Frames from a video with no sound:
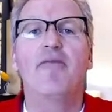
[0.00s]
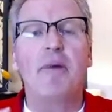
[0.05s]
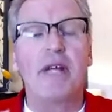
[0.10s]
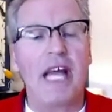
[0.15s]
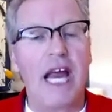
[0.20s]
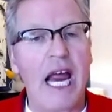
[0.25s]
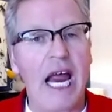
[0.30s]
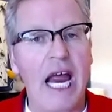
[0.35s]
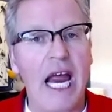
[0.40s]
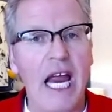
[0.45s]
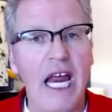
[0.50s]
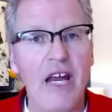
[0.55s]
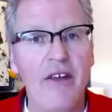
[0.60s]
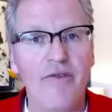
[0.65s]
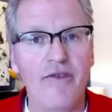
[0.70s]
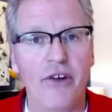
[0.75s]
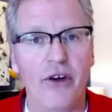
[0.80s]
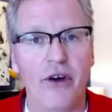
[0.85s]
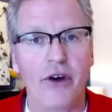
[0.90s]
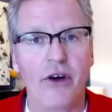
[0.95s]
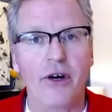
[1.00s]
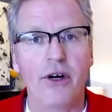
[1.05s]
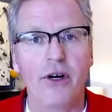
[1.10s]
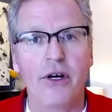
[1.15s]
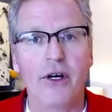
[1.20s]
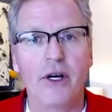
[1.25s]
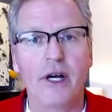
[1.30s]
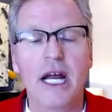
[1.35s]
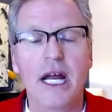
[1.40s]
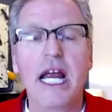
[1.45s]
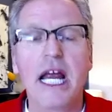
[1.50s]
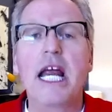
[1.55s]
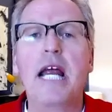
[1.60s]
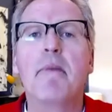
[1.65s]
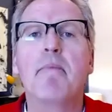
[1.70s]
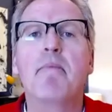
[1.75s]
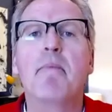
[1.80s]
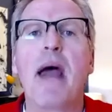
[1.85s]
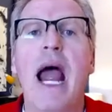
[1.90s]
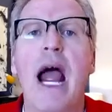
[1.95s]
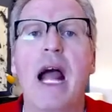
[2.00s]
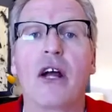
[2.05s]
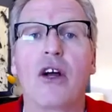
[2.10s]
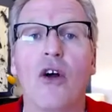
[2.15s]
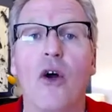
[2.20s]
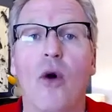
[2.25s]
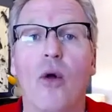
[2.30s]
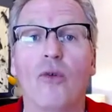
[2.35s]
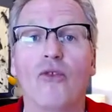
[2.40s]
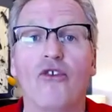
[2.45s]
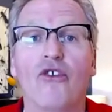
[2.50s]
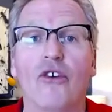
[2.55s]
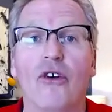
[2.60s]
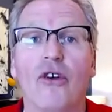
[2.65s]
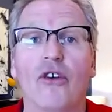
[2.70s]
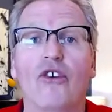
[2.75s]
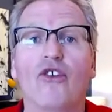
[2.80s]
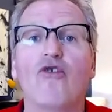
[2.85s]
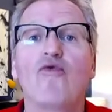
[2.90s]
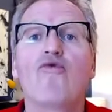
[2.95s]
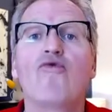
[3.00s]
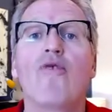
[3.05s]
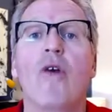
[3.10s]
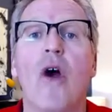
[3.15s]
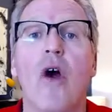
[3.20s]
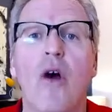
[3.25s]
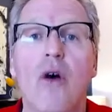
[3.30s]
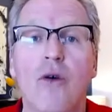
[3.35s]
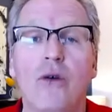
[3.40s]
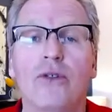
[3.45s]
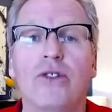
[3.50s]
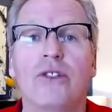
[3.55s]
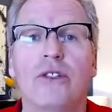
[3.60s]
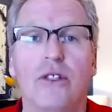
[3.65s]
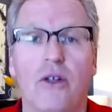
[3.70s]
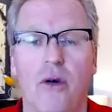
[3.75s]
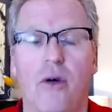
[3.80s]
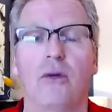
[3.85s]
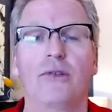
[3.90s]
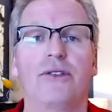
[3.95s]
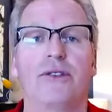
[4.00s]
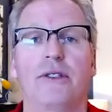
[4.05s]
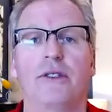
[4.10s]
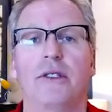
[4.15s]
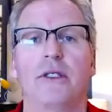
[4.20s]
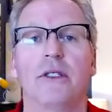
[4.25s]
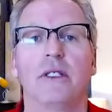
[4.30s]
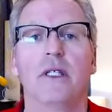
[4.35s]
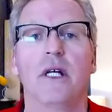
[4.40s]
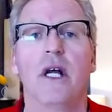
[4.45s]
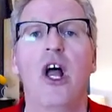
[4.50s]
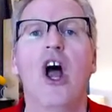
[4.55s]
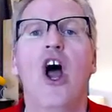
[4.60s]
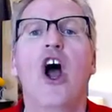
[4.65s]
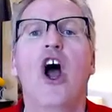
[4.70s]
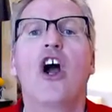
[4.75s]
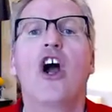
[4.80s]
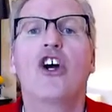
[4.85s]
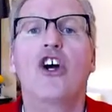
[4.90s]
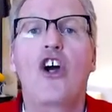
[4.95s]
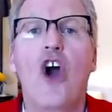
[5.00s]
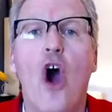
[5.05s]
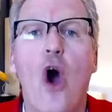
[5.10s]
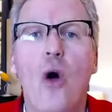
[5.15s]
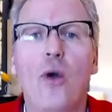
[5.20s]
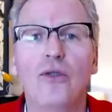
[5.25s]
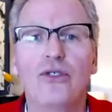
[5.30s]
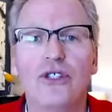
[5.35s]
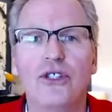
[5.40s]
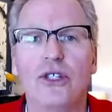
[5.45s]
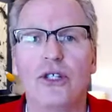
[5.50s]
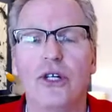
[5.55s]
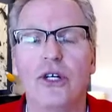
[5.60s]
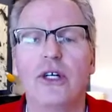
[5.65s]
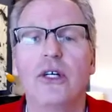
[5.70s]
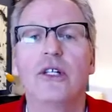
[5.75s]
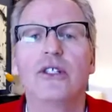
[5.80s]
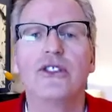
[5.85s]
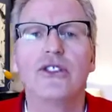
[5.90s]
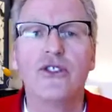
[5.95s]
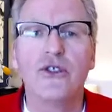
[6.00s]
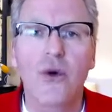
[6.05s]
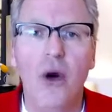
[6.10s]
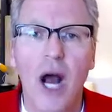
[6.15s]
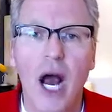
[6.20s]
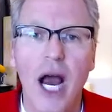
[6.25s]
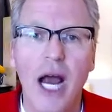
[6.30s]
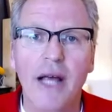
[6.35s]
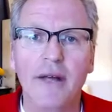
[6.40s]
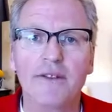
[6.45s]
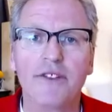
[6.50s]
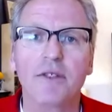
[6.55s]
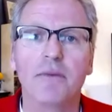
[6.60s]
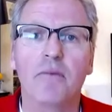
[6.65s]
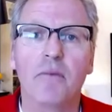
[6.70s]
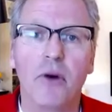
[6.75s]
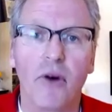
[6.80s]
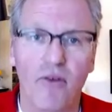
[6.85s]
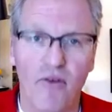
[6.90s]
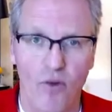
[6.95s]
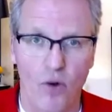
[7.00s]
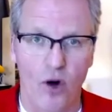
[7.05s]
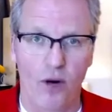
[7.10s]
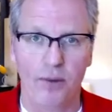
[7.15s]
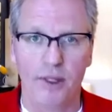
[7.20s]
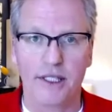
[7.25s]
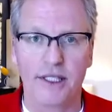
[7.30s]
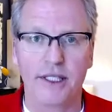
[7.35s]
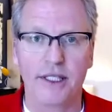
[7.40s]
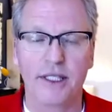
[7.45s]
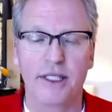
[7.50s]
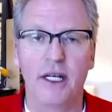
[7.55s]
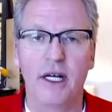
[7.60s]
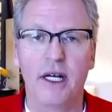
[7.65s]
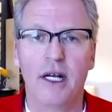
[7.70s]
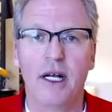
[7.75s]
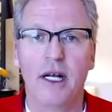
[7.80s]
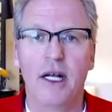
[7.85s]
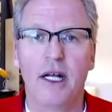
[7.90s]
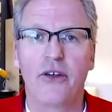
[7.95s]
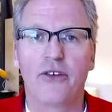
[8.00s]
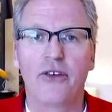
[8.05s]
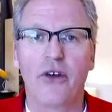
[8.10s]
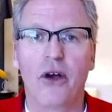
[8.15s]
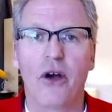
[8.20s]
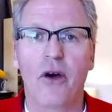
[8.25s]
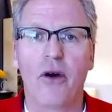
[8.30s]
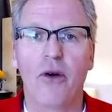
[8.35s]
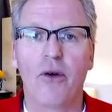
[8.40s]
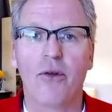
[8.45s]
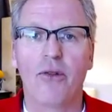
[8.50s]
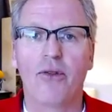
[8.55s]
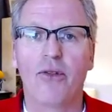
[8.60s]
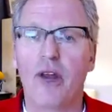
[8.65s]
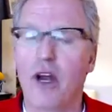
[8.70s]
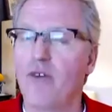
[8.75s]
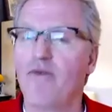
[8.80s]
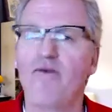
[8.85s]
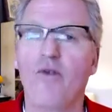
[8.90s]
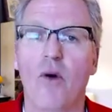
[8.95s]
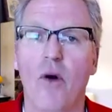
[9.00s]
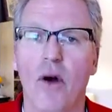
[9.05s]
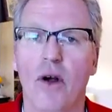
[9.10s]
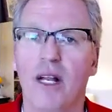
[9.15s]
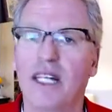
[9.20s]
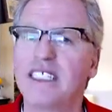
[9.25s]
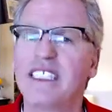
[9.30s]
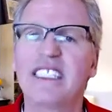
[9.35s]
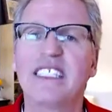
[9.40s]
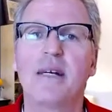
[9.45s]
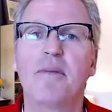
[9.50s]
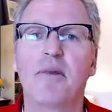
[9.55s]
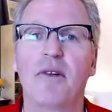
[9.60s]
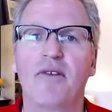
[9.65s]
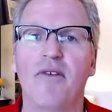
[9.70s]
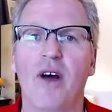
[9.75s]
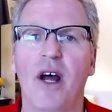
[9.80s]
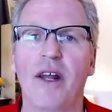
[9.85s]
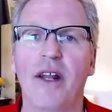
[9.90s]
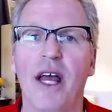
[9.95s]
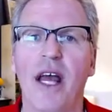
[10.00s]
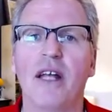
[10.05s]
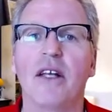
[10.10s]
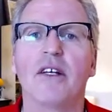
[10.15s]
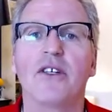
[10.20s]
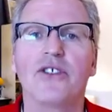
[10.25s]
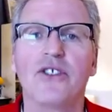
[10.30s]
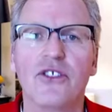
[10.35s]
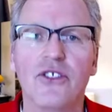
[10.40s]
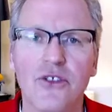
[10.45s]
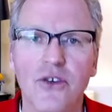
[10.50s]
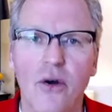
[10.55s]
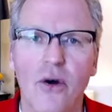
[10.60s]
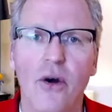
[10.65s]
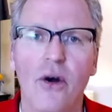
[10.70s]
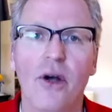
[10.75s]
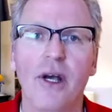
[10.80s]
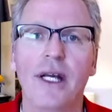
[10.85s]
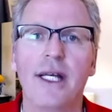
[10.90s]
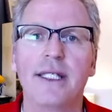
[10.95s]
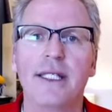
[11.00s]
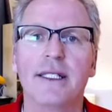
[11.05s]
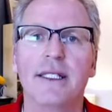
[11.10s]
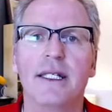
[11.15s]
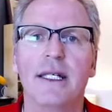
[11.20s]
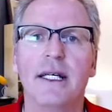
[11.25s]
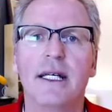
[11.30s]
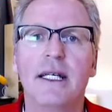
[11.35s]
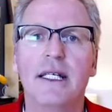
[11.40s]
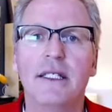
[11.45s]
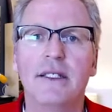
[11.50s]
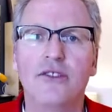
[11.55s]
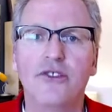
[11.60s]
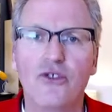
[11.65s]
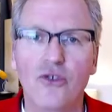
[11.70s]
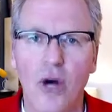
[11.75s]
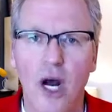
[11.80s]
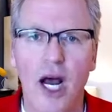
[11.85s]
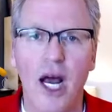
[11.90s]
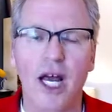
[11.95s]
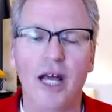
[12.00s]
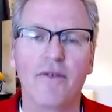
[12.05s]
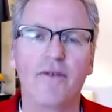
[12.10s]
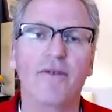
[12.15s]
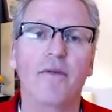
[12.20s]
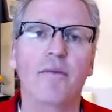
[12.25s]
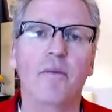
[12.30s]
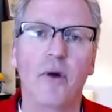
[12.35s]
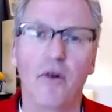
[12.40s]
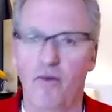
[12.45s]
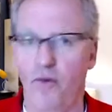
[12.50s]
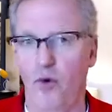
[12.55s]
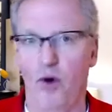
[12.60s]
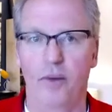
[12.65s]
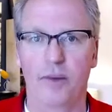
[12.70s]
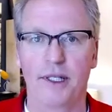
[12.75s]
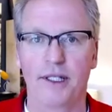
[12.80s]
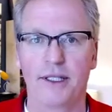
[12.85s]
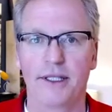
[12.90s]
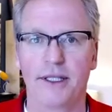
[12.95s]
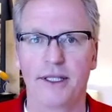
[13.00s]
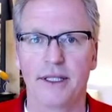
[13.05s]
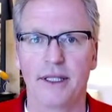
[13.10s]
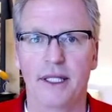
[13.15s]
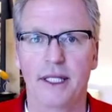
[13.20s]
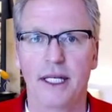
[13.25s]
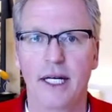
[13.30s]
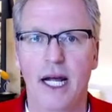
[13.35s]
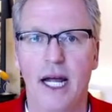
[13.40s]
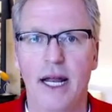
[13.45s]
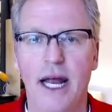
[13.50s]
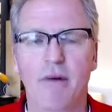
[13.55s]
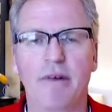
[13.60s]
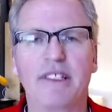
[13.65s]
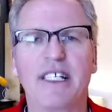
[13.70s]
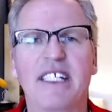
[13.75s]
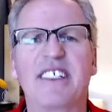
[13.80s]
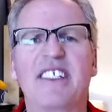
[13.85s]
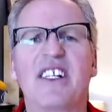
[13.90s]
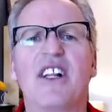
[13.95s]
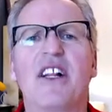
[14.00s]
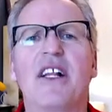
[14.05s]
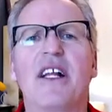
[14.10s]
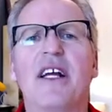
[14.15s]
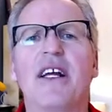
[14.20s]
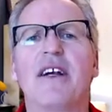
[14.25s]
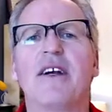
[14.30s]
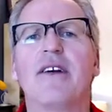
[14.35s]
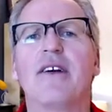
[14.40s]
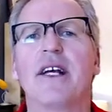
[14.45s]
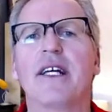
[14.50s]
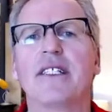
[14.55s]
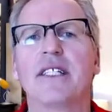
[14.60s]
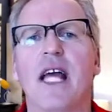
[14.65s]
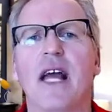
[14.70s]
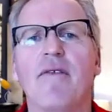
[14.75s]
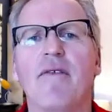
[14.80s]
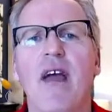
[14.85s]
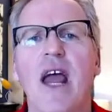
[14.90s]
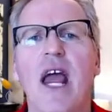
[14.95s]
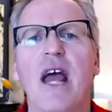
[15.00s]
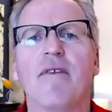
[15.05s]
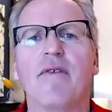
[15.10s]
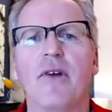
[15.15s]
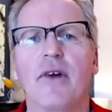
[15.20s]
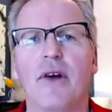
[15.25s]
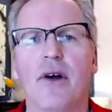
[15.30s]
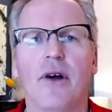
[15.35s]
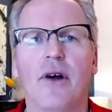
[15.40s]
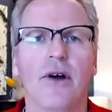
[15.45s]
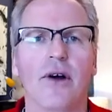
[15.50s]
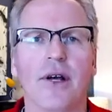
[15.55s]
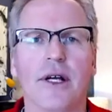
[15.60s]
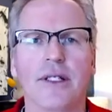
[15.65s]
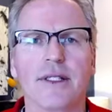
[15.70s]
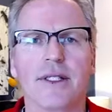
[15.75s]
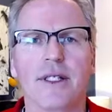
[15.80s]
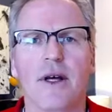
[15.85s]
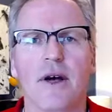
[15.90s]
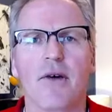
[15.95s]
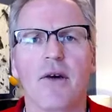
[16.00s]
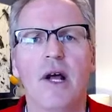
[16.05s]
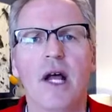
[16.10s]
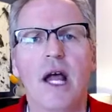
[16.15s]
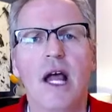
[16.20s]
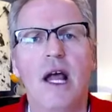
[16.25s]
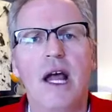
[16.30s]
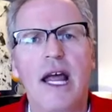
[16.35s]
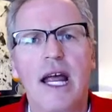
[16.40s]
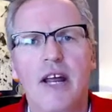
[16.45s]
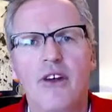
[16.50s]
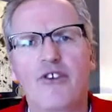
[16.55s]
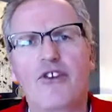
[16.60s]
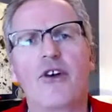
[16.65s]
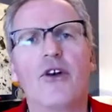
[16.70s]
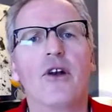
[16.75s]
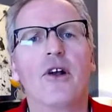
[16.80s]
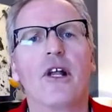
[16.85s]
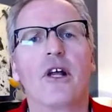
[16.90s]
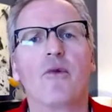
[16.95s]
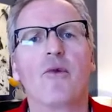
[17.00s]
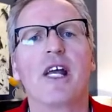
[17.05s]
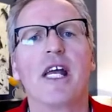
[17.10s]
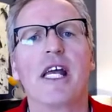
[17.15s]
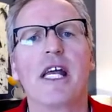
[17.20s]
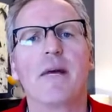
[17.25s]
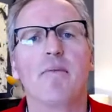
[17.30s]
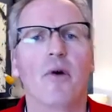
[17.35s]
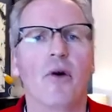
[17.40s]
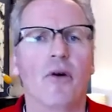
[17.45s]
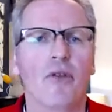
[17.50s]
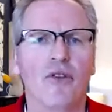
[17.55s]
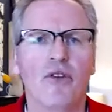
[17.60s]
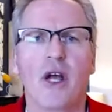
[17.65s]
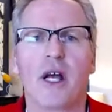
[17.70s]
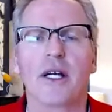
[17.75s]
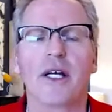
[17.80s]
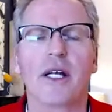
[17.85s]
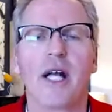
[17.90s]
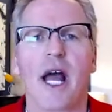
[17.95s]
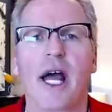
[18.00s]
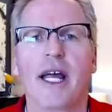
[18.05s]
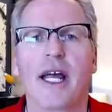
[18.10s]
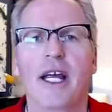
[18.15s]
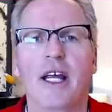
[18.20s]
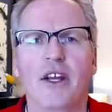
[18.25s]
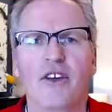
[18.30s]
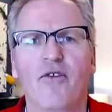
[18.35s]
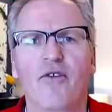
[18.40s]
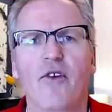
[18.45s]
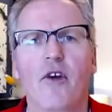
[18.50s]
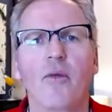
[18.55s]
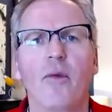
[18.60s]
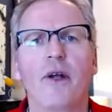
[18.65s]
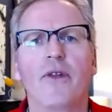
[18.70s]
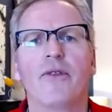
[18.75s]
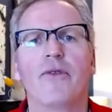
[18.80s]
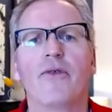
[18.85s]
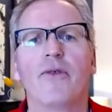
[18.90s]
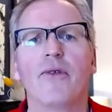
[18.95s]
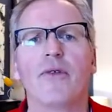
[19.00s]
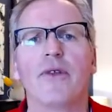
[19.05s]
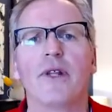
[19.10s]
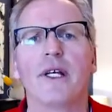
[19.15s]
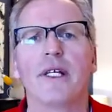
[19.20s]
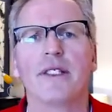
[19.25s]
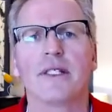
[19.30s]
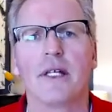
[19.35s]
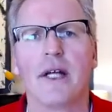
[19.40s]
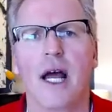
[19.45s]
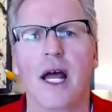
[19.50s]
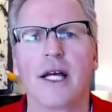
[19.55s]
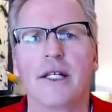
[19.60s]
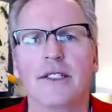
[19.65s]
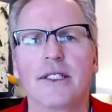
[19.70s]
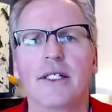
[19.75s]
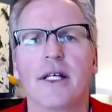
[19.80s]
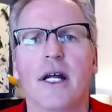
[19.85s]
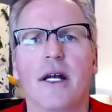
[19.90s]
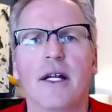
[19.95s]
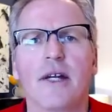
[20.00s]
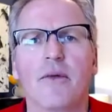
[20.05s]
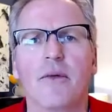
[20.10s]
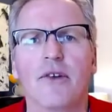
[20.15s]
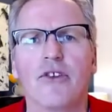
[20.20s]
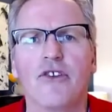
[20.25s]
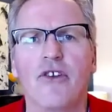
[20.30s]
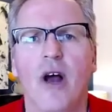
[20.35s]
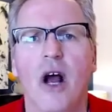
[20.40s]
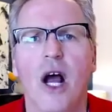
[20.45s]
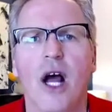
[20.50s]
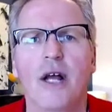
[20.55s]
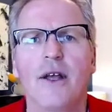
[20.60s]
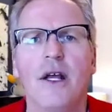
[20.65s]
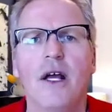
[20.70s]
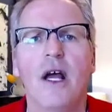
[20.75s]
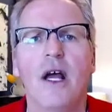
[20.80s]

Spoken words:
behavior impact culture, grows culture. Culture drives performance. So therefore, let's simplify that. Stories drive performance. And that was as clear as I've ever heard it. So internally, both Doug and I, his firm went through this, and I studied with Sean